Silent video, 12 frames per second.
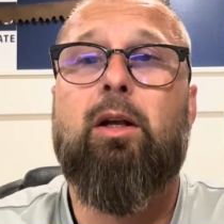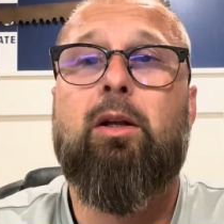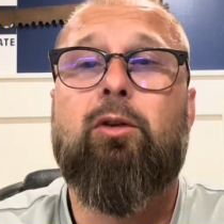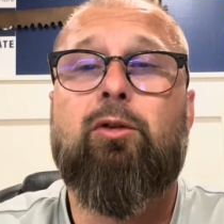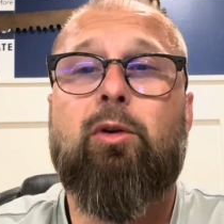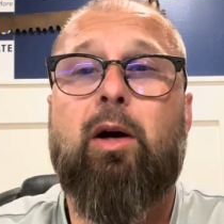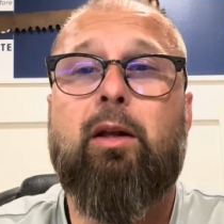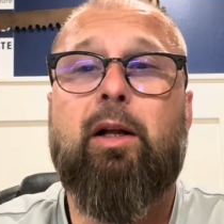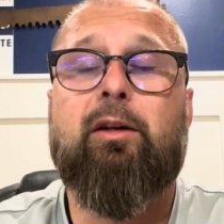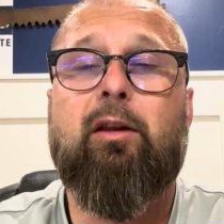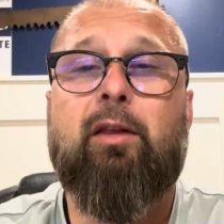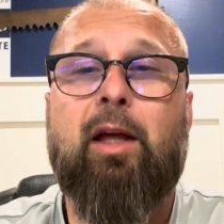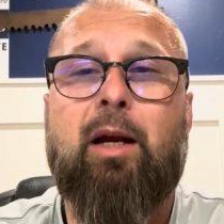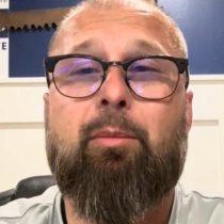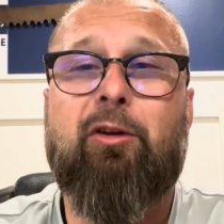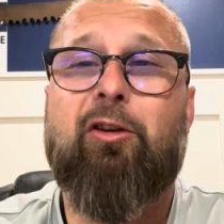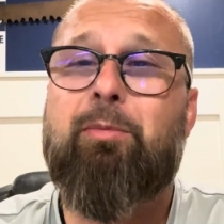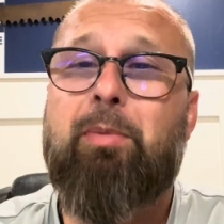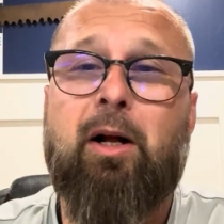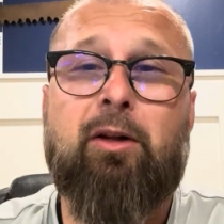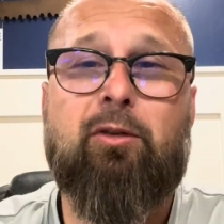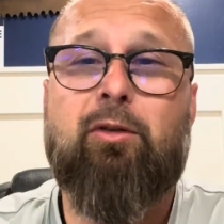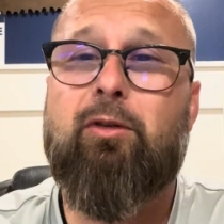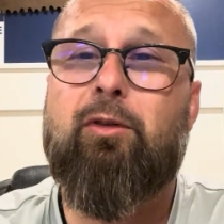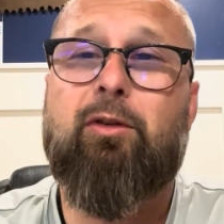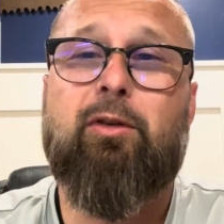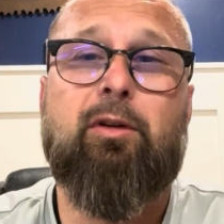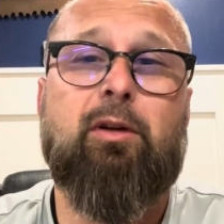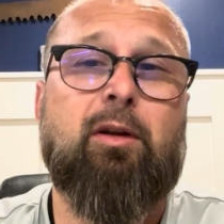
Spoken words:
So I'd like to thank my sponsors,